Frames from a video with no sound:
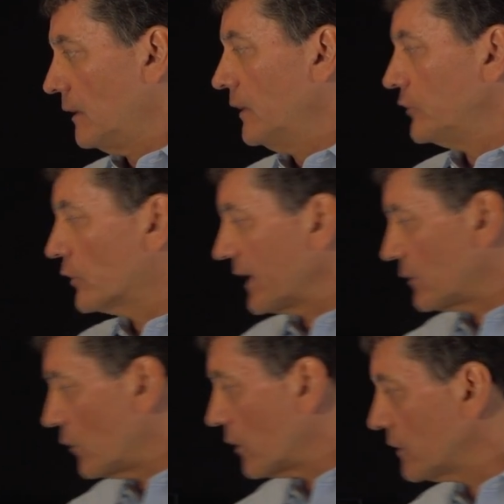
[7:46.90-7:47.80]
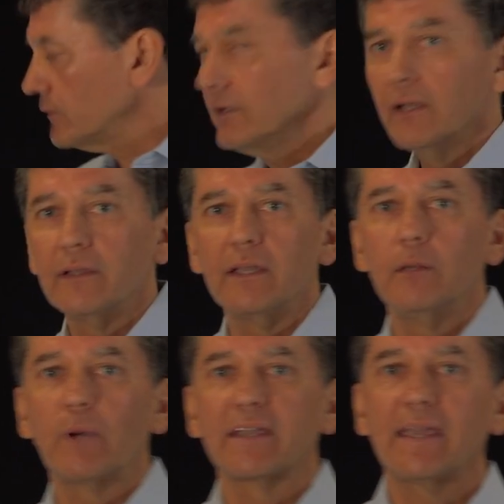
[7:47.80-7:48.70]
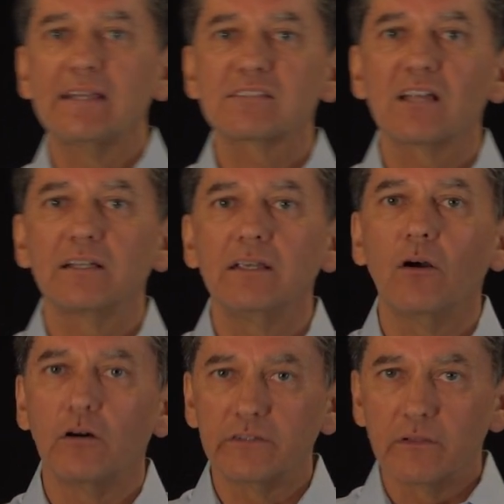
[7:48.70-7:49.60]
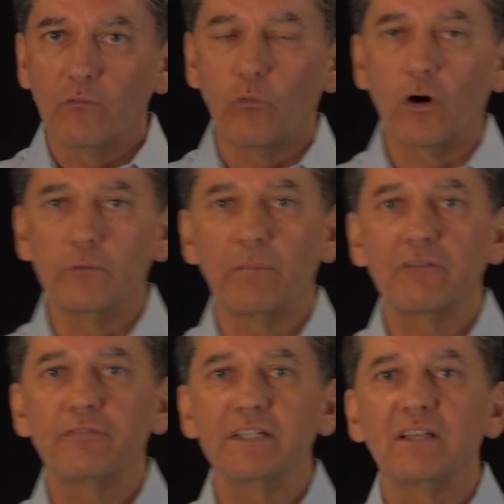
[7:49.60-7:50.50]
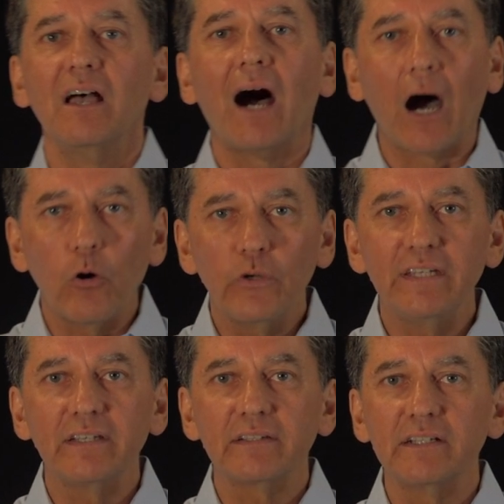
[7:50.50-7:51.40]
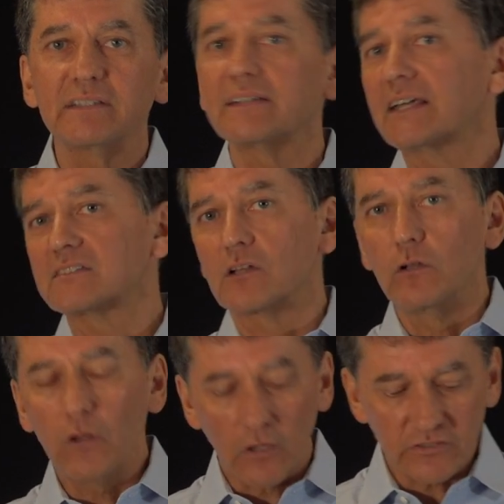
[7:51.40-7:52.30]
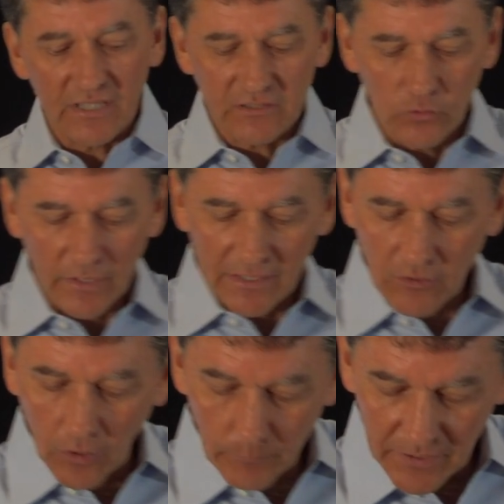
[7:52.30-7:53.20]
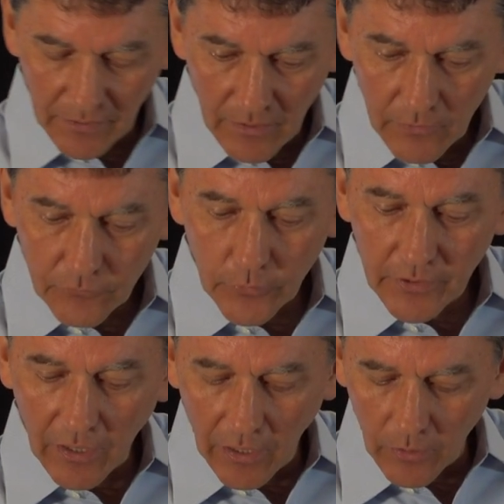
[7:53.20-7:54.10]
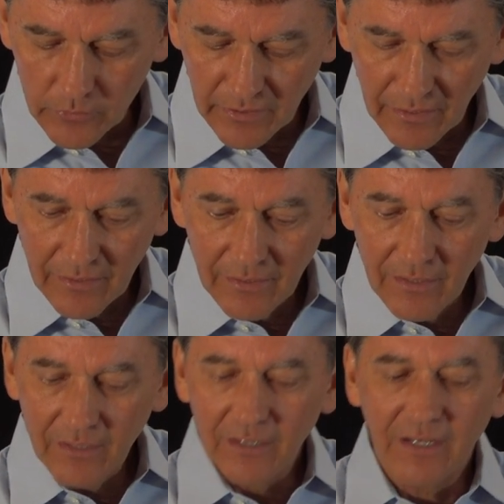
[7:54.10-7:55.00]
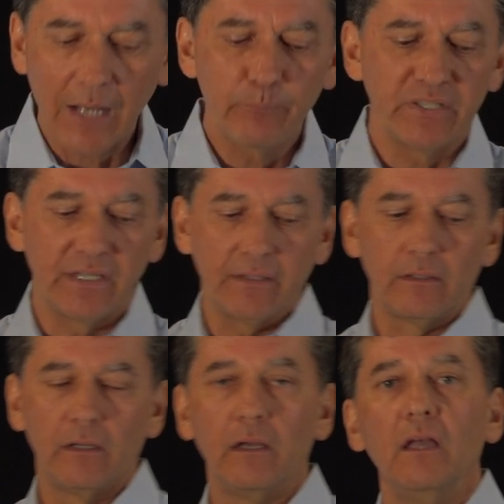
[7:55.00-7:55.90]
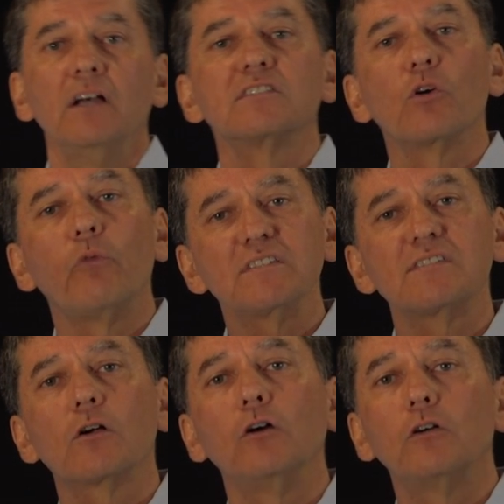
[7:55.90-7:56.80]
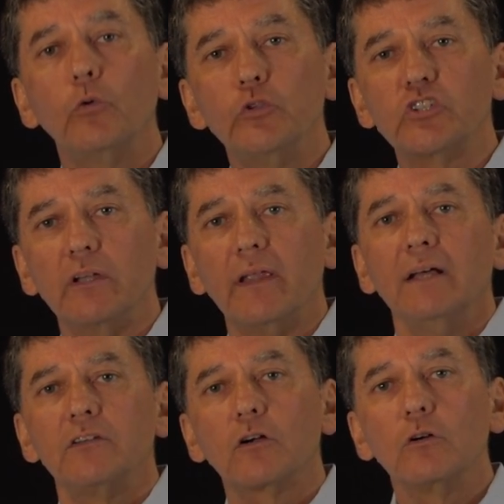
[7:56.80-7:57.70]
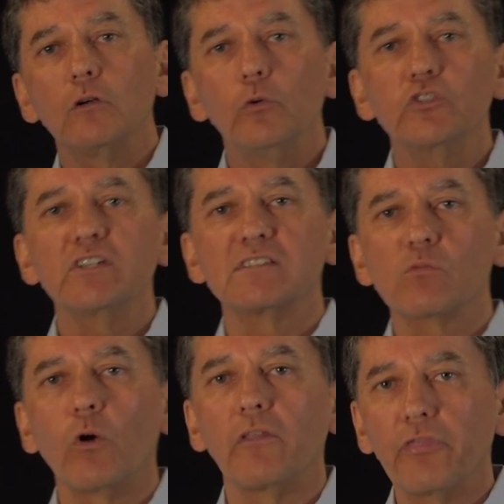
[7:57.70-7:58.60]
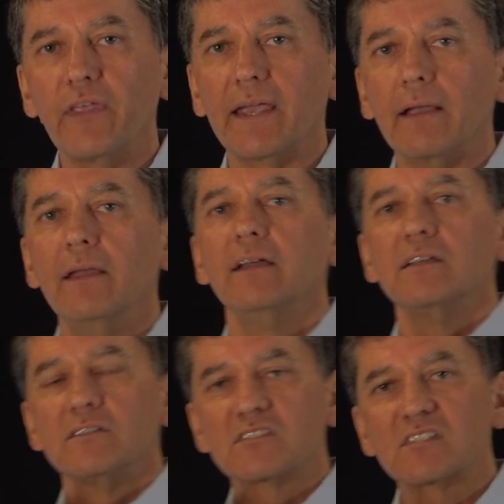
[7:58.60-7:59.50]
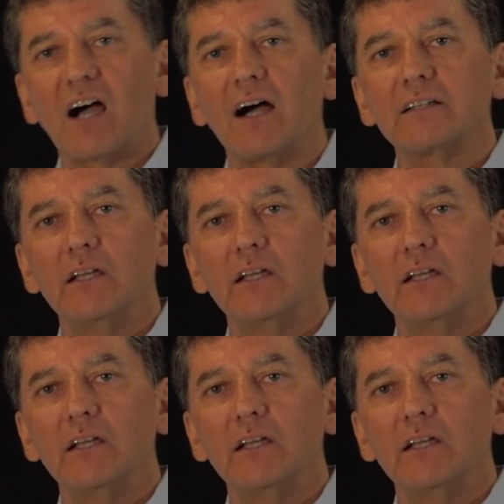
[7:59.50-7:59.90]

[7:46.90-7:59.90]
You can learn in my case study on Warren Buffett how he did it. There's a lot that you can copy for your own company. So what's the conclusion? The conclusion is one thing. Start